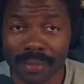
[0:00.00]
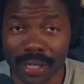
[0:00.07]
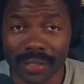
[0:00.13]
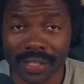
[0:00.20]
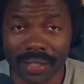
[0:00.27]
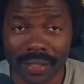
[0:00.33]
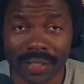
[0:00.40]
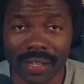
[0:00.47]

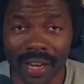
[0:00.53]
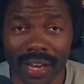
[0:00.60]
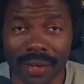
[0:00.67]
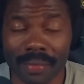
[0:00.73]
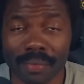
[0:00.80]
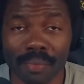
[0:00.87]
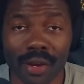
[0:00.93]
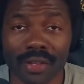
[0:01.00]
because at the
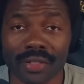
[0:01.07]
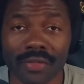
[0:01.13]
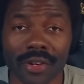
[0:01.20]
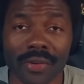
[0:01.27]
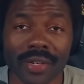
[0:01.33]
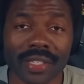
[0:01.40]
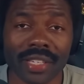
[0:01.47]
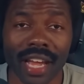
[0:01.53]
time,
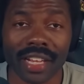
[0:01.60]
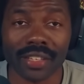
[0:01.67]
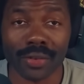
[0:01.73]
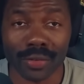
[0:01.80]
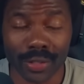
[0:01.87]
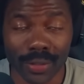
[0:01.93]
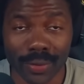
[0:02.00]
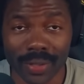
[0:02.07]
Perseverance had
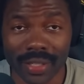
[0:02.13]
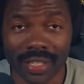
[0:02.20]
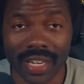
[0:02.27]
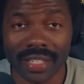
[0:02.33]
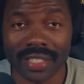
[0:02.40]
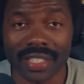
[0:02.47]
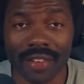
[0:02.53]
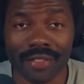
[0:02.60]
concluded
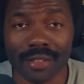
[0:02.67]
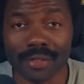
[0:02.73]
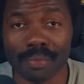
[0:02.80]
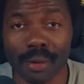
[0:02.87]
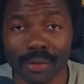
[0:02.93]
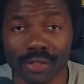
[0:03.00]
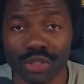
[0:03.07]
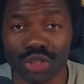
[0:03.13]
its 7th
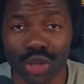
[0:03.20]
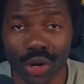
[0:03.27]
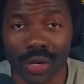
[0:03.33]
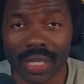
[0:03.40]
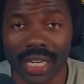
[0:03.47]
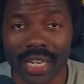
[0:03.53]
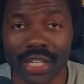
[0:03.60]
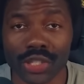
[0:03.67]
month
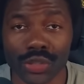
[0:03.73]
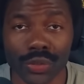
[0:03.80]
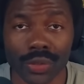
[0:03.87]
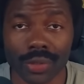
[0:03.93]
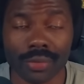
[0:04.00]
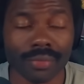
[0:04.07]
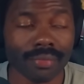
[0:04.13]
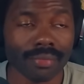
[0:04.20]
journey
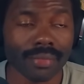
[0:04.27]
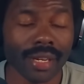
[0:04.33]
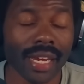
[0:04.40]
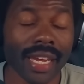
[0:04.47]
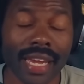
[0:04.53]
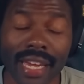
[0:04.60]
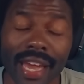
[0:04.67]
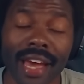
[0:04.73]
to
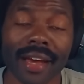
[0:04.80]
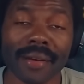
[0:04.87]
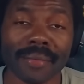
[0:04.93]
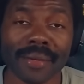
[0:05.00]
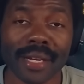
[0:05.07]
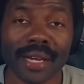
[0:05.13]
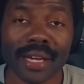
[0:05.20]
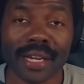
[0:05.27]
here.
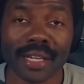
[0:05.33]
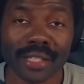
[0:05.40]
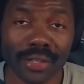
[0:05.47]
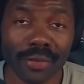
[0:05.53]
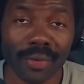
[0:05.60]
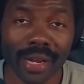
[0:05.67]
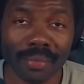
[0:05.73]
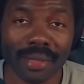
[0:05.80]

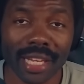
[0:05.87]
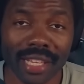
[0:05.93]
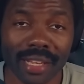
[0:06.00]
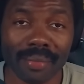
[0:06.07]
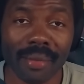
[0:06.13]
The red planet